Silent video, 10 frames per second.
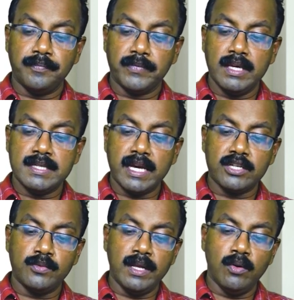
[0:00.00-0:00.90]
is
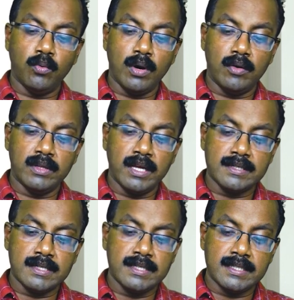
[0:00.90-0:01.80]
actually, wow, there
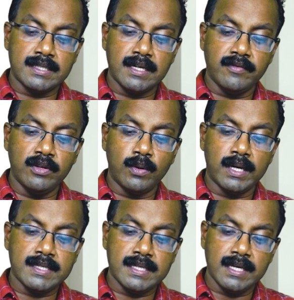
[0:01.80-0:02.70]
is a sixth nerve
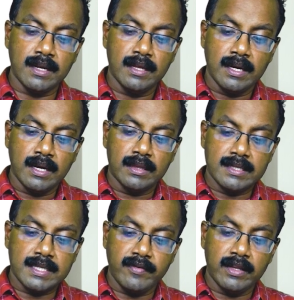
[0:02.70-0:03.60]
nucleus here, the
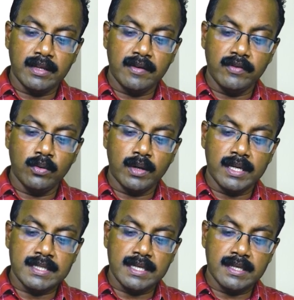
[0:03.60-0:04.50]
seventh nerve
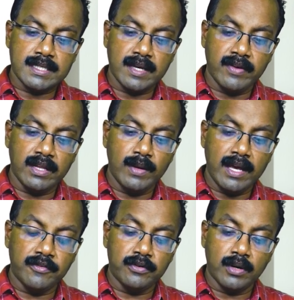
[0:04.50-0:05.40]
nucleus here. The seventh will
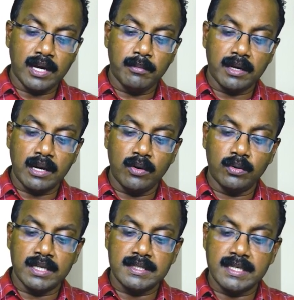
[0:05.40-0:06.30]
have to come
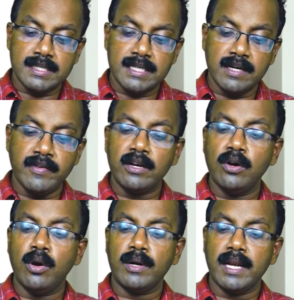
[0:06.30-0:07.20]
around the sixth nerve and
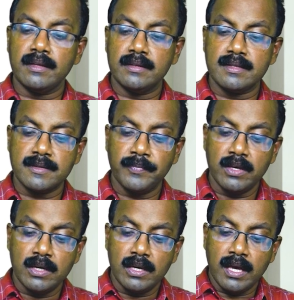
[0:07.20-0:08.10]
go out like this.
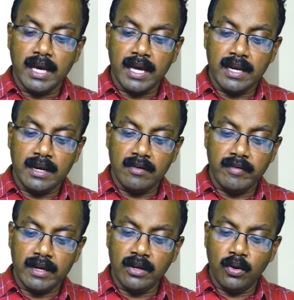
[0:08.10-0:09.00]
And
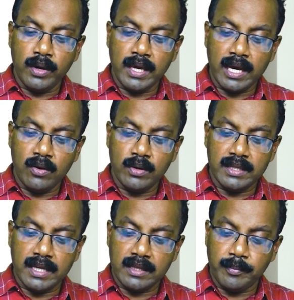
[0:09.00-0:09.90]
when going out
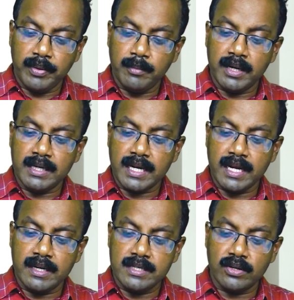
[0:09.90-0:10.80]
there, the pyramidal
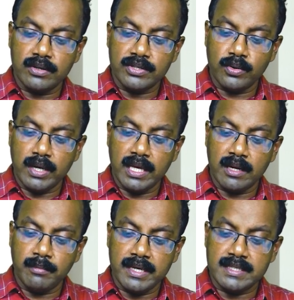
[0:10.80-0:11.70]
tract is also
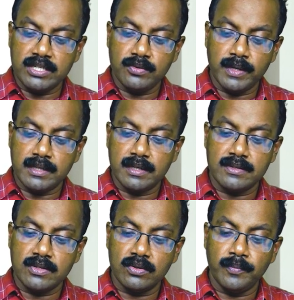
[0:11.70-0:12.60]
nearby situated.
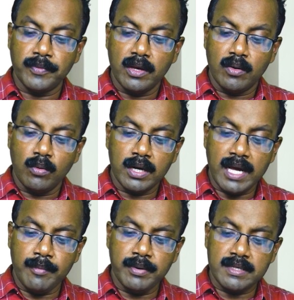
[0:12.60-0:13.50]
So what
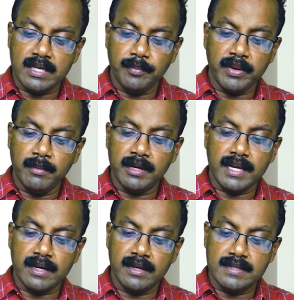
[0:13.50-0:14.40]
happens here? Pyramidal
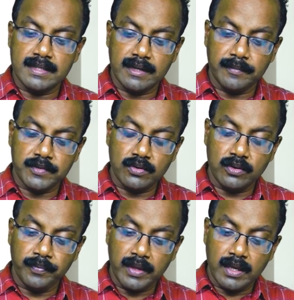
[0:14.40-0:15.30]
tract is here.
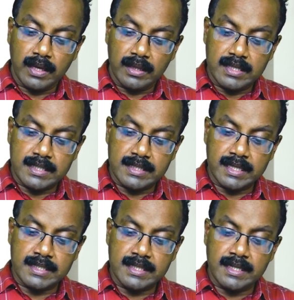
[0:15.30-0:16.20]
So the
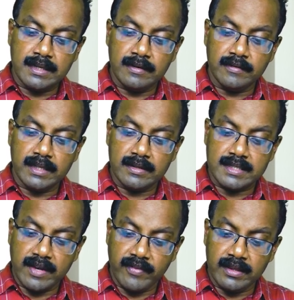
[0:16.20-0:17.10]
sixth nerve, the
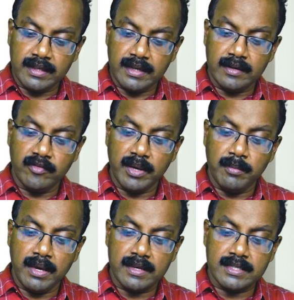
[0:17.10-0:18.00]
seventh nerve may
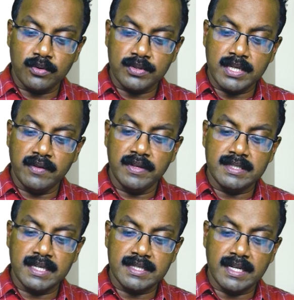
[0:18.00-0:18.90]
be associated with
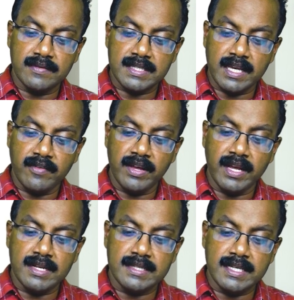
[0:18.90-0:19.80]
sixth nerve. 7
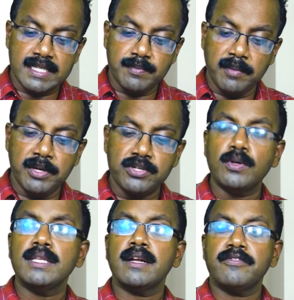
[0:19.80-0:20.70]
and 6 may be
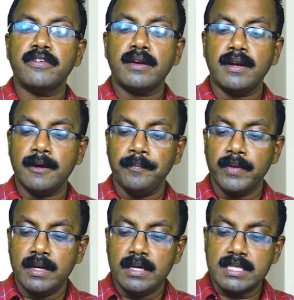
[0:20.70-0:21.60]
together affected.
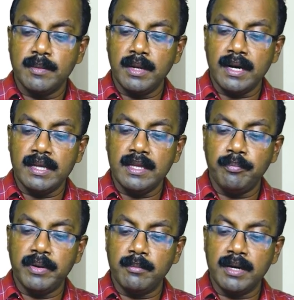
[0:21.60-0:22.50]
Similarly, the
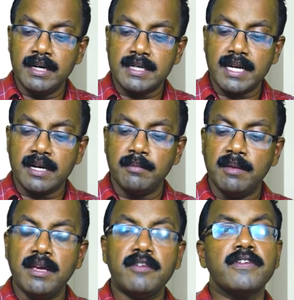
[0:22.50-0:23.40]
pyramidal tract may
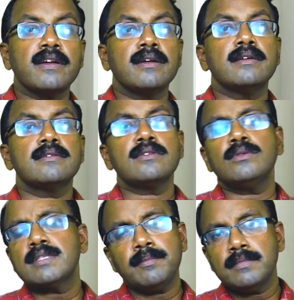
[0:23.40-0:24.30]
be affected.
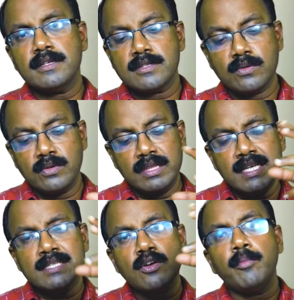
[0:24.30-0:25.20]
So
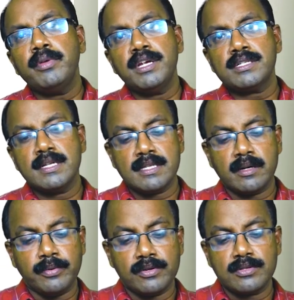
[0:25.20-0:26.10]
these combinations are
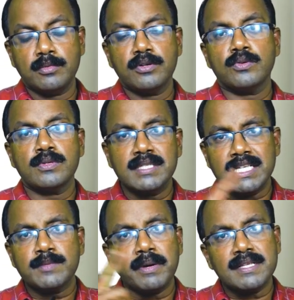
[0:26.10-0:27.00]
possible. So
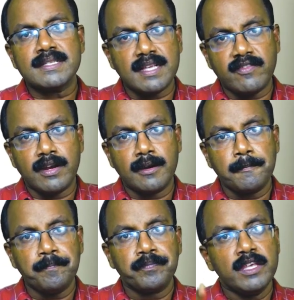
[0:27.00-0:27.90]
6 plus 7,
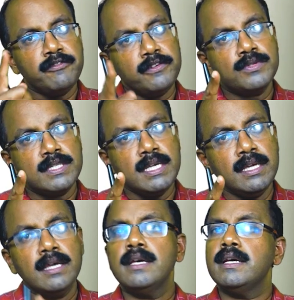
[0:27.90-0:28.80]
if you
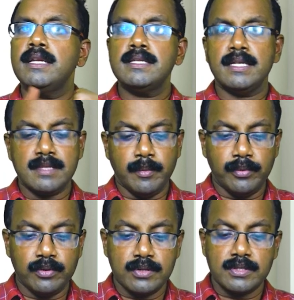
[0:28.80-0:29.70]
see, it is in the
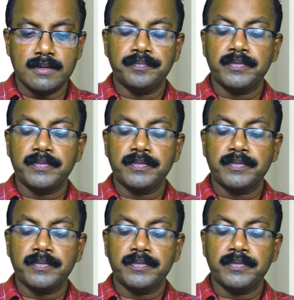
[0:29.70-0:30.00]
PONS.